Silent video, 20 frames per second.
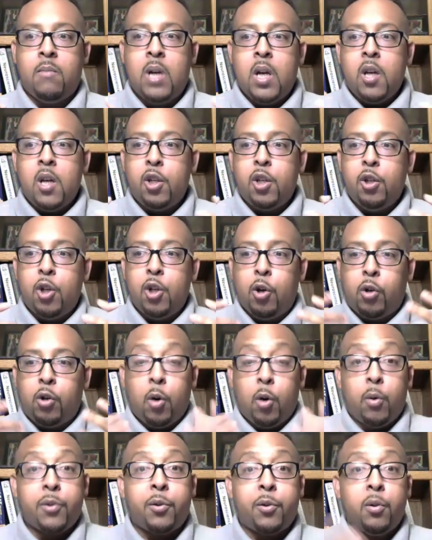you know,
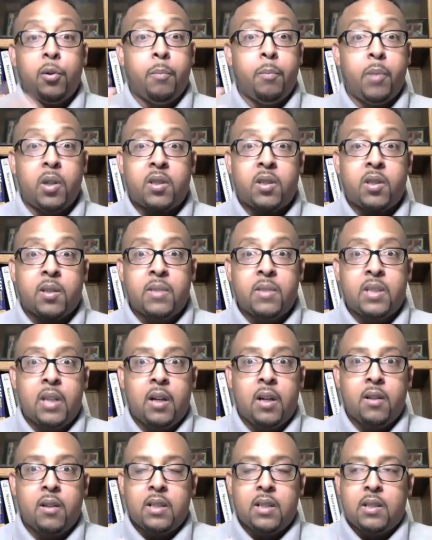going through the books
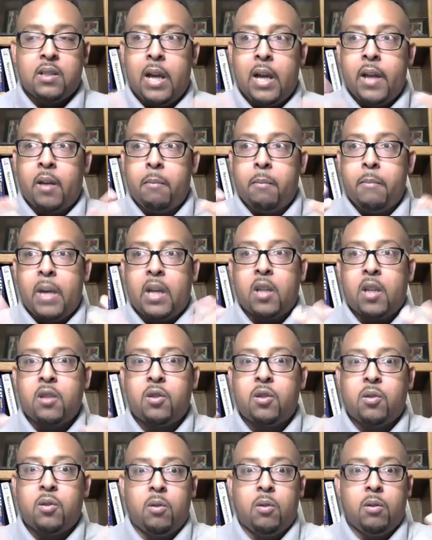themselves. It's like making
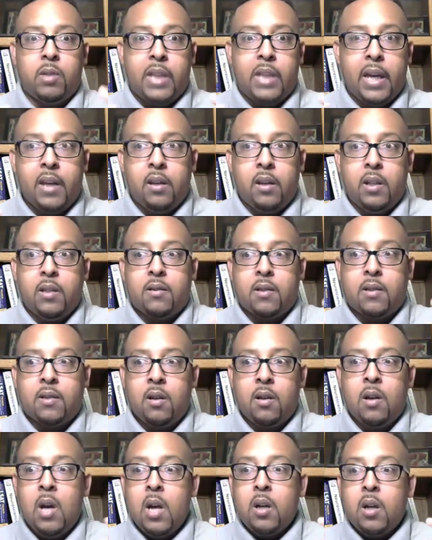sure that it's a,
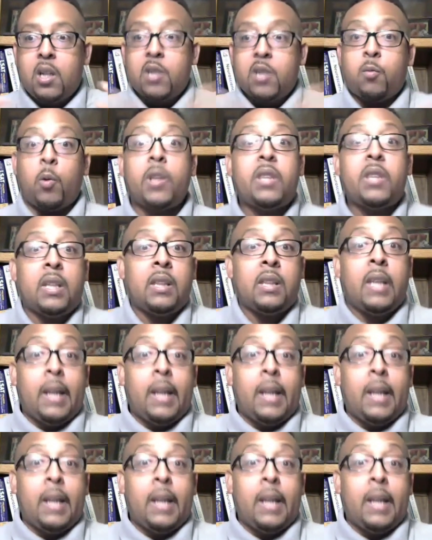because one thing that